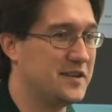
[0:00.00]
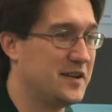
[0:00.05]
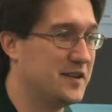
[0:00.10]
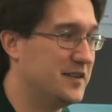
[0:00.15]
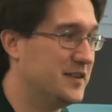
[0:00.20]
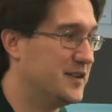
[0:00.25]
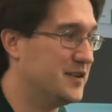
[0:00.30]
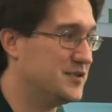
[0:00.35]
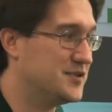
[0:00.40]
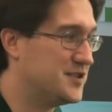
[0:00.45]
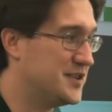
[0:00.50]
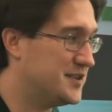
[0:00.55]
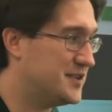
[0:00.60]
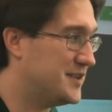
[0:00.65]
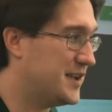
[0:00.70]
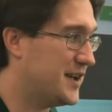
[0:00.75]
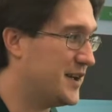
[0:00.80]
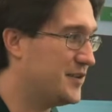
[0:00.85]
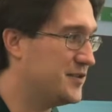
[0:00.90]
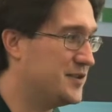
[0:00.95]
and they'll sit
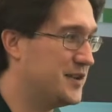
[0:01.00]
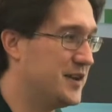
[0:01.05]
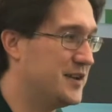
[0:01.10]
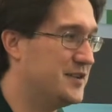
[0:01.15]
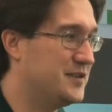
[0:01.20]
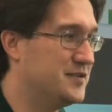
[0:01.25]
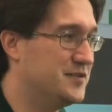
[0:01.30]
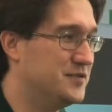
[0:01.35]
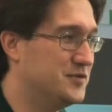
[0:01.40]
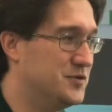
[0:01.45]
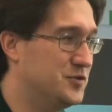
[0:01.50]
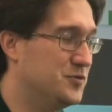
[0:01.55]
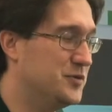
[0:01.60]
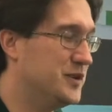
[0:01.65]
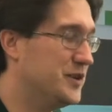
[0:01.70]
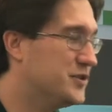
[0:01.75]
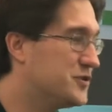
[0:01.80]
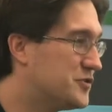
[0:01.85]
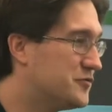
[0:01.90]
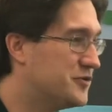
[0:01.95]
down and do an
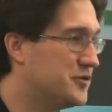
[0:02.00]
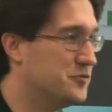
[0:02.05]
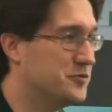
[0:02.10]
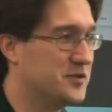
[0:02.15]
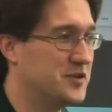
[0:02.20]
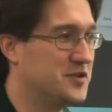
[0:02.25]
interview with